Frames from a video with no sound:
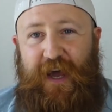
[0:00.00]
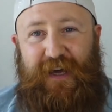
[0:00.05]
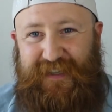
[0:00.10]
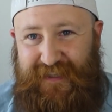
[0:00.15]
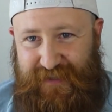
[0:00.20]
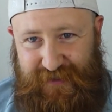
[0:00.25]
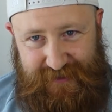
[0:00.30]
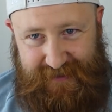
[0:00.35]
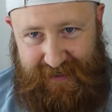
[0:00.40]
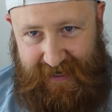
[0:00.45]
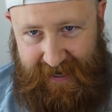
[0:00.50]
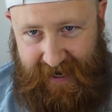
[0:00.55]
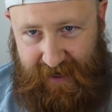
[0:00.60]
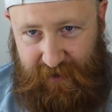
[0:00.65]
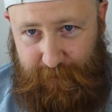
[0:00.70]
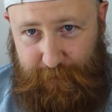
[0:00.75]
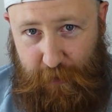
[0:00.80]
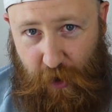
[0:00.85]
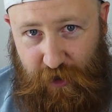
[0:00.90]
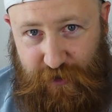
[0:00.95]
Let's just get it
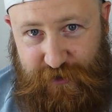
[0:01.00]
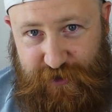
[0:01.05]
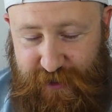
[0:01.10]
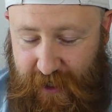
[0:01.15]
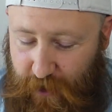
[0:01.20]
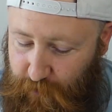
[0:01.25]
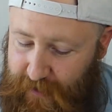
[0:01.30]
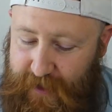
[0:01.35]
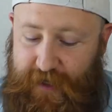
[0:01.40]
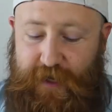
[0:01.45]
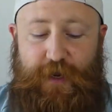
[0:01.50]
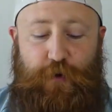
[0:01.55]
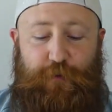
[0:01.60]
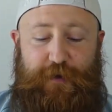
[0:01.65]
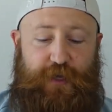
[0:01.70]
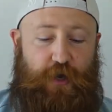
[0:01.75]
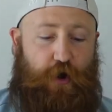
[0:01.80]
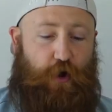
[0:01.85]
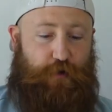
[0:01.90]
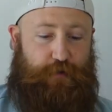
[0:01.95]
out of the box, shall we? Here we
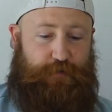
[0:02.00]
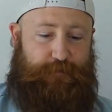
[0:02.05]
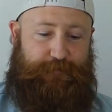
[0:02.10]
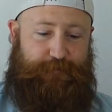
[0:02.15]
go.